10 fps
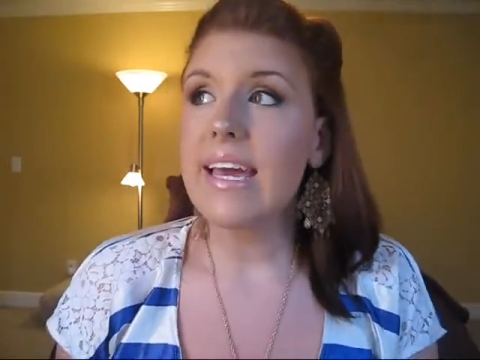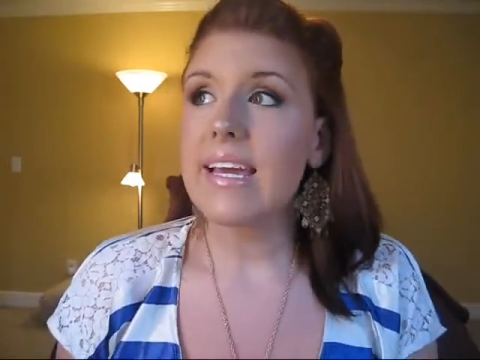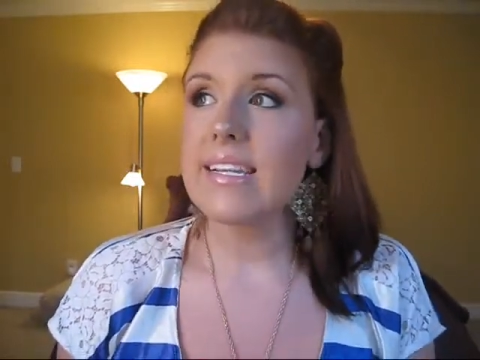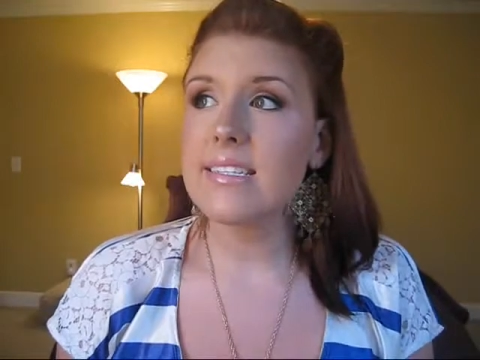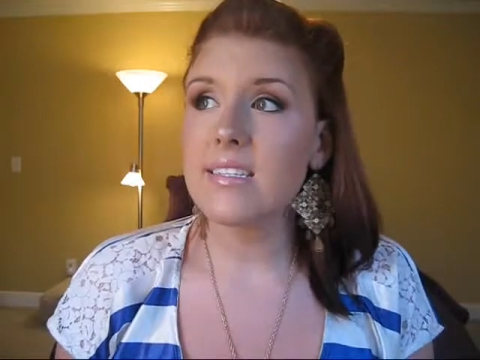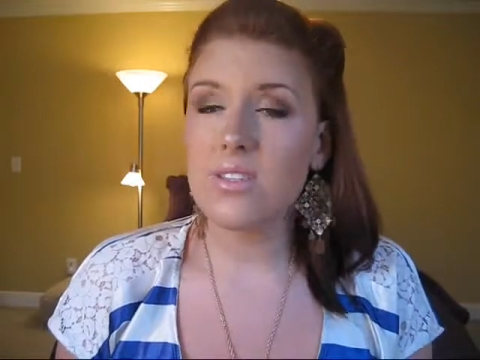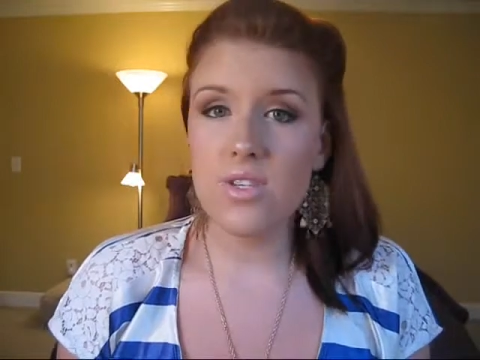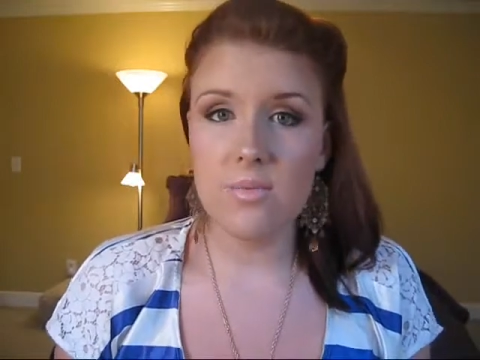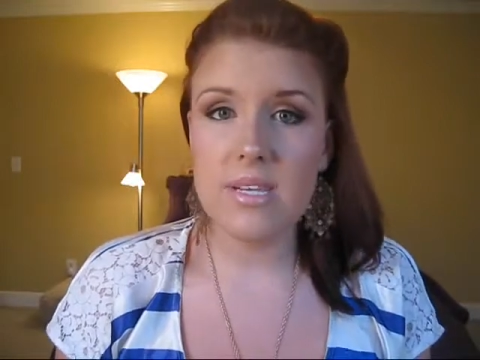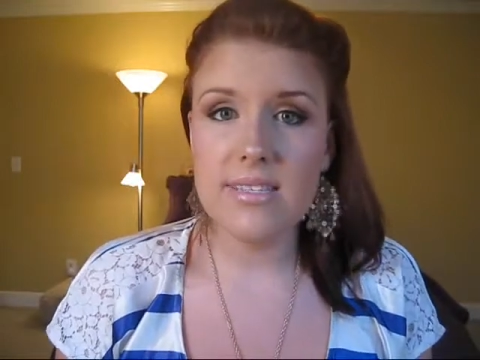It is the
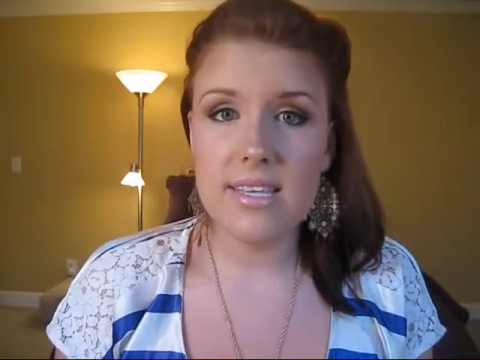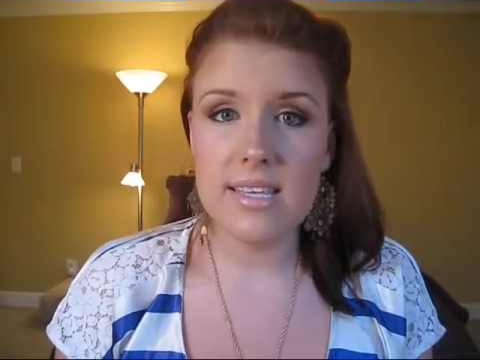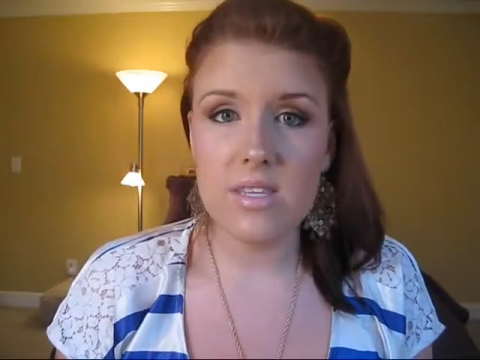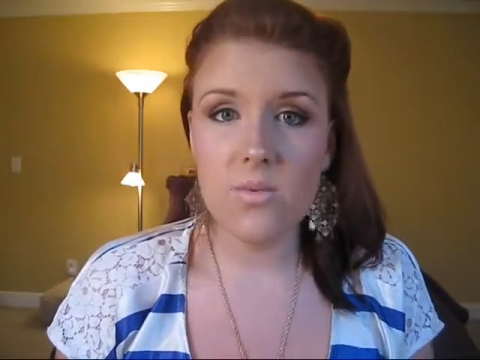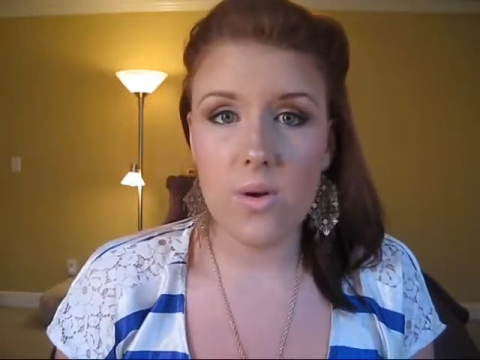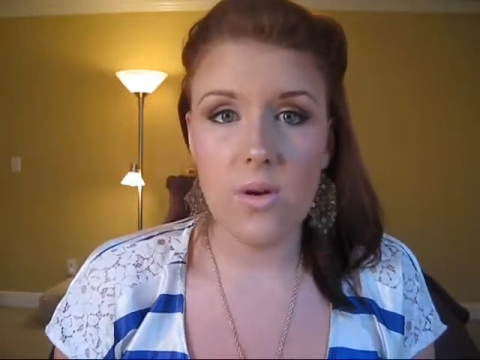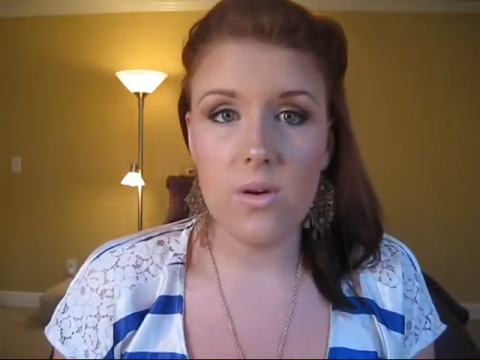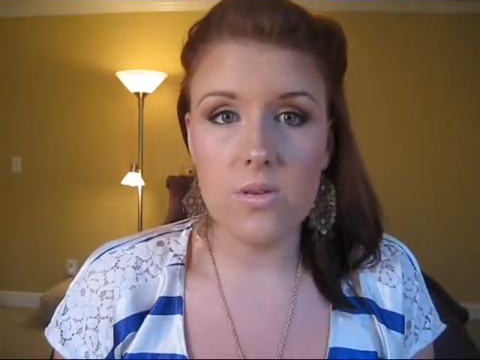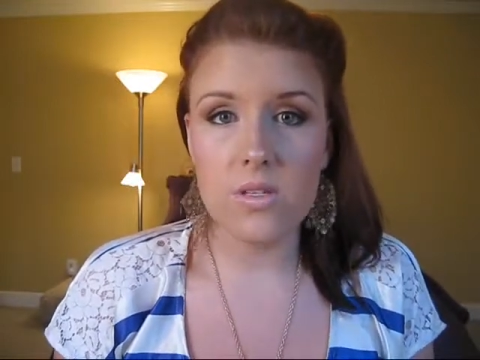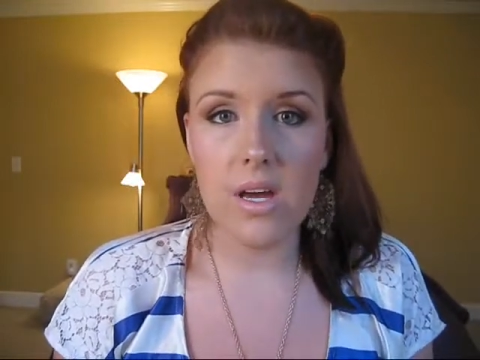stupidest thing in the
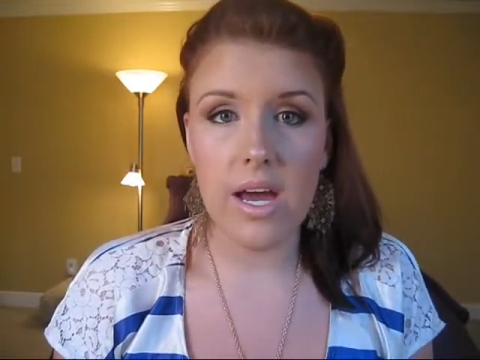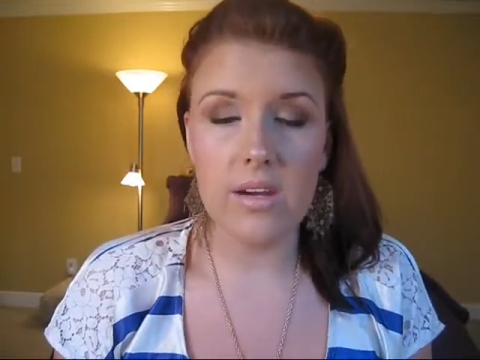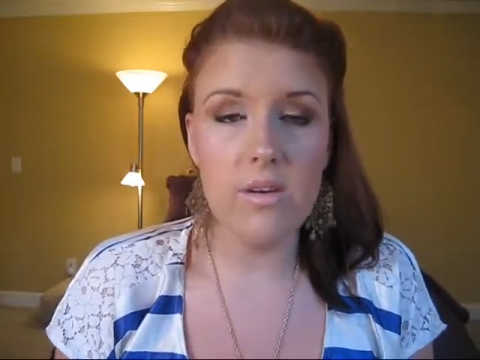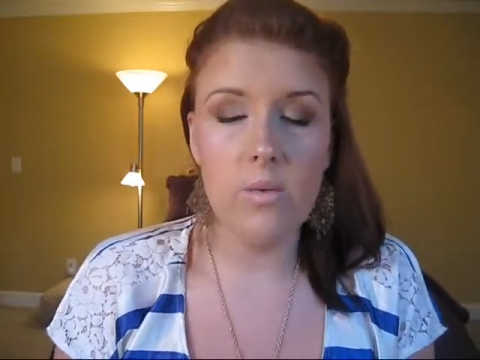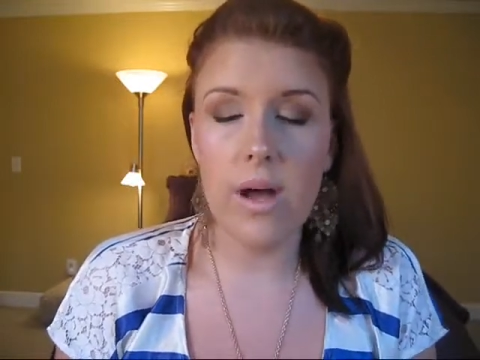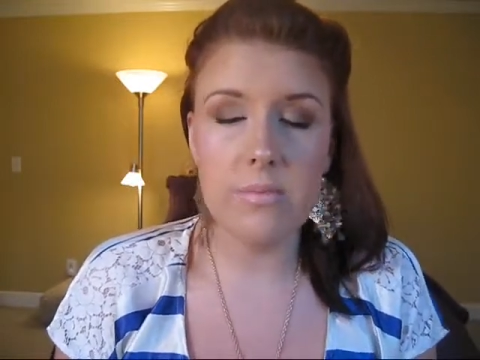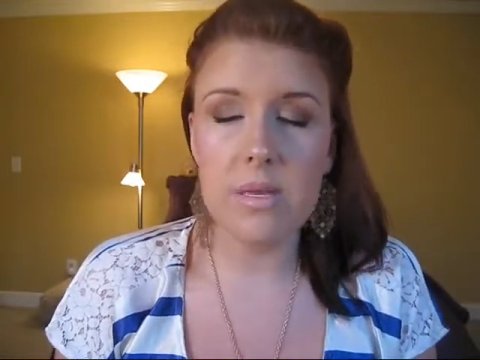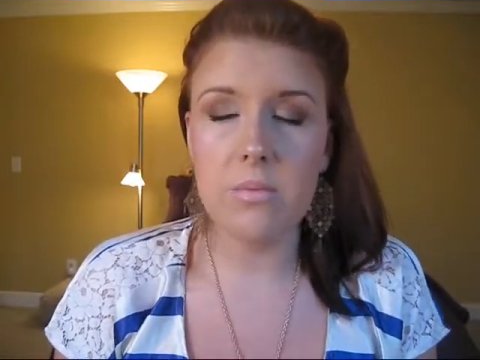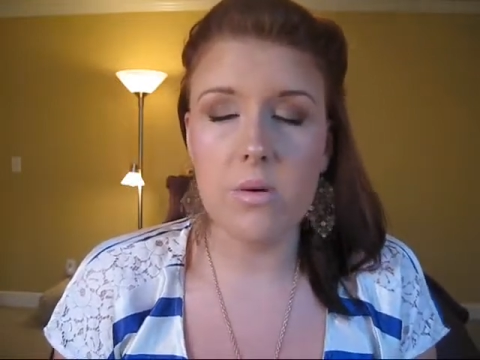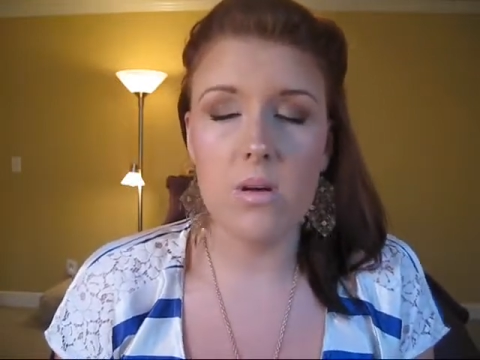world. I don't know why
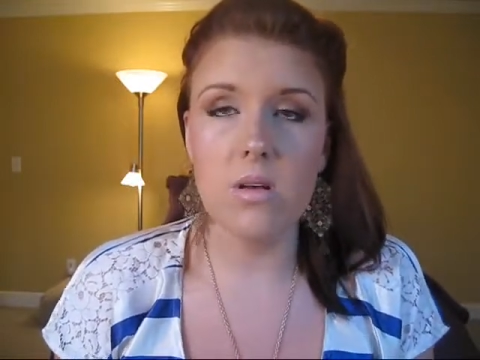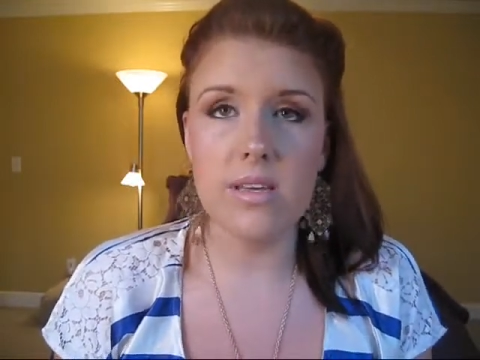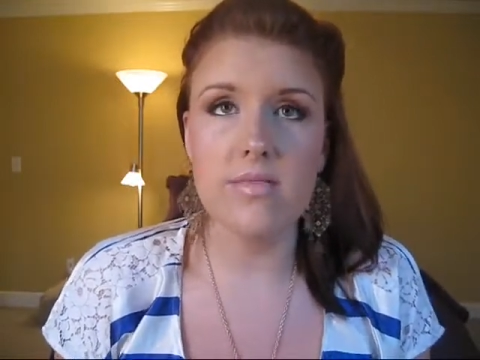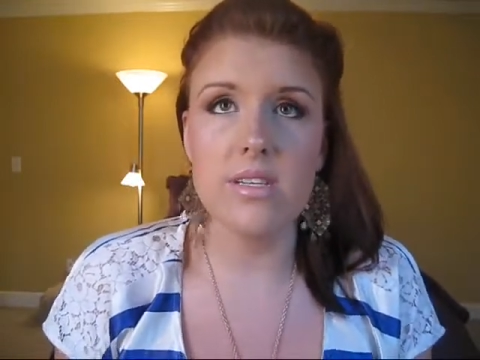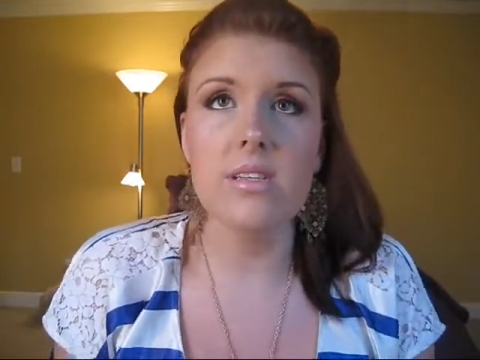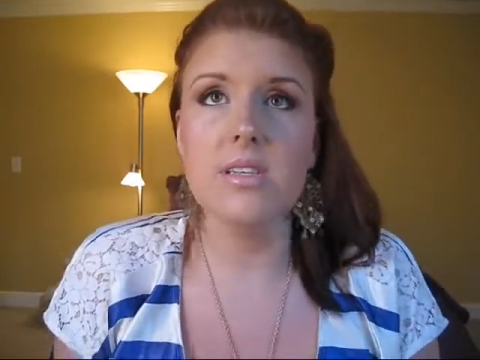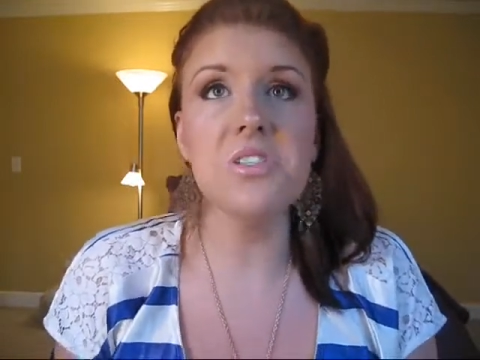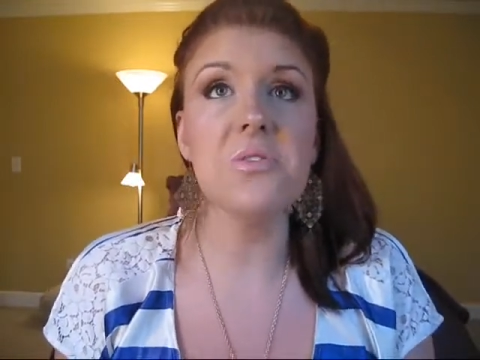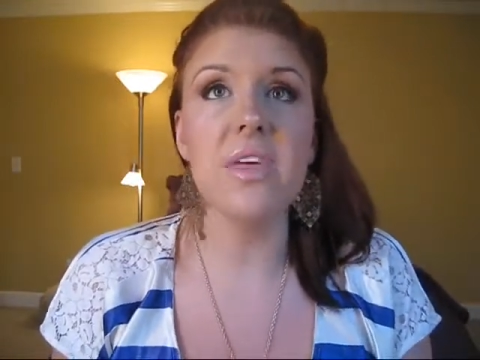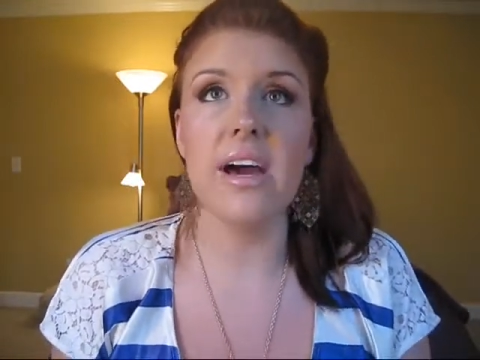people even
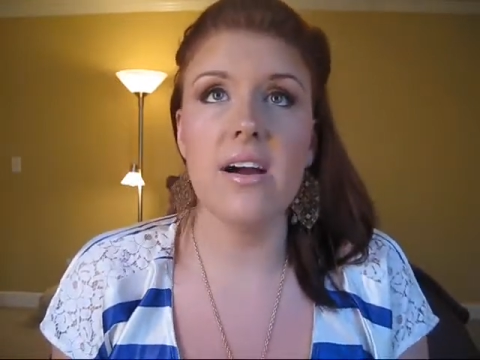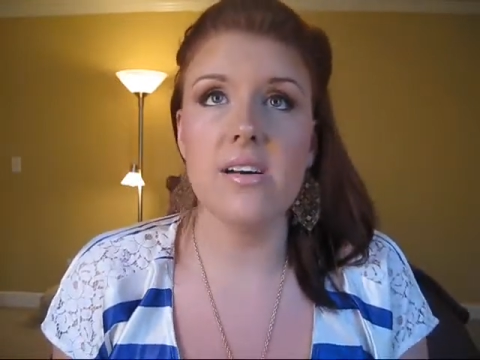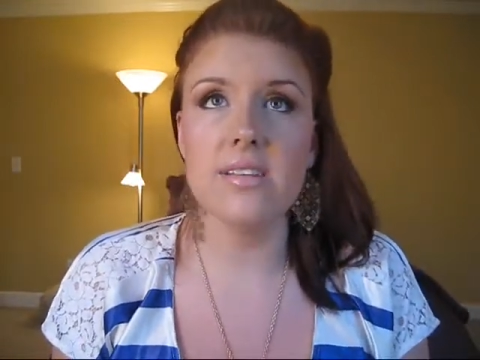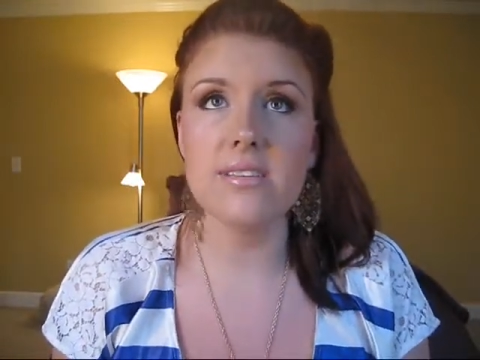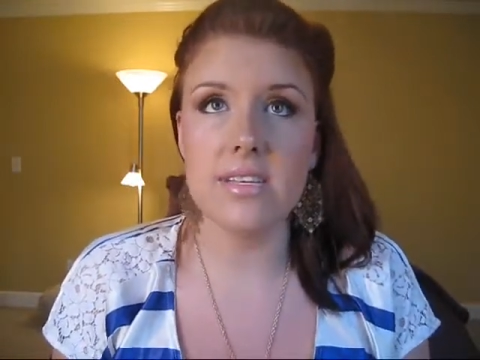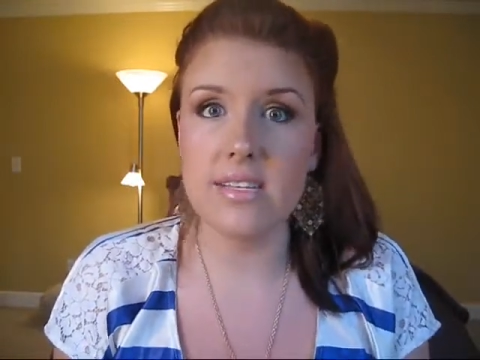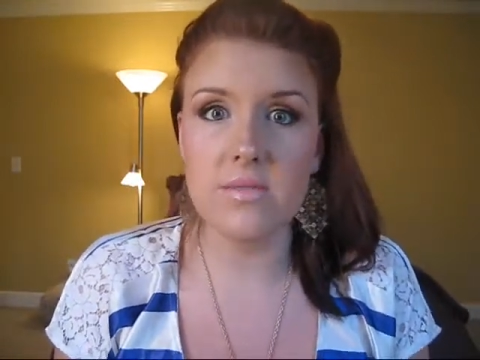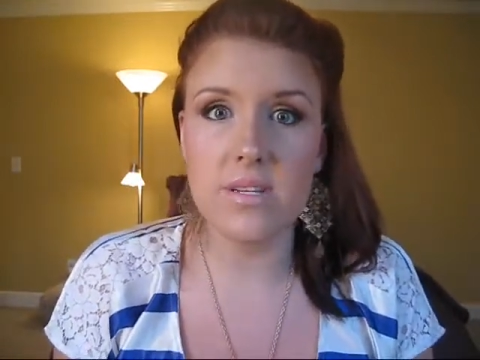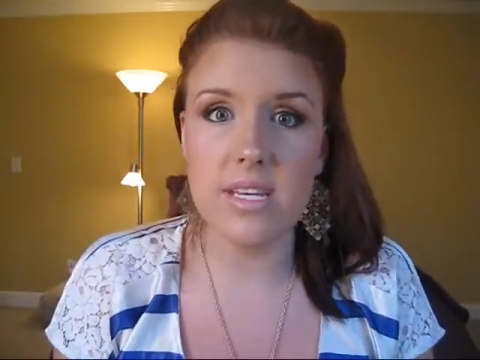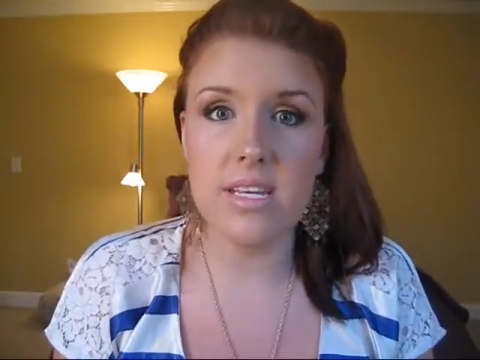do that. Honestly,
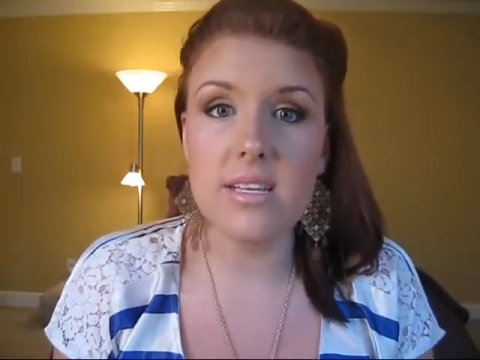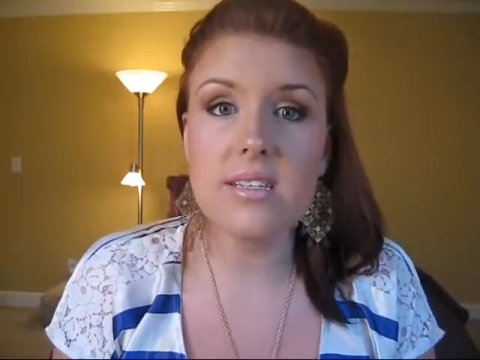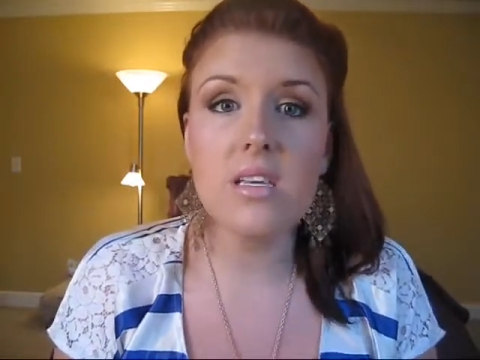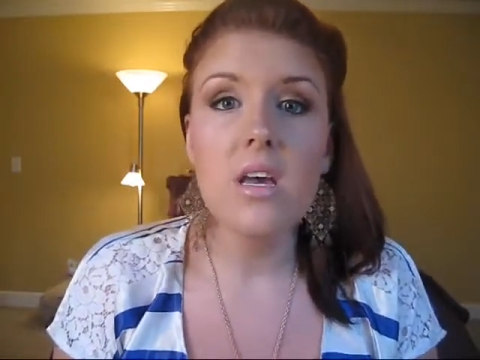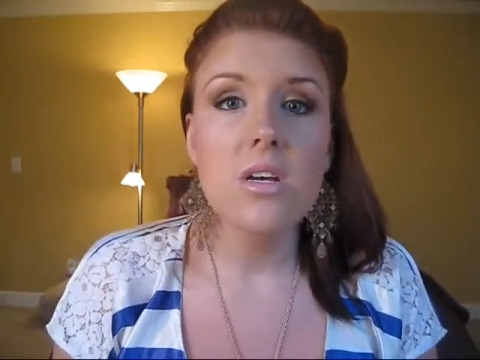it's ridiculous.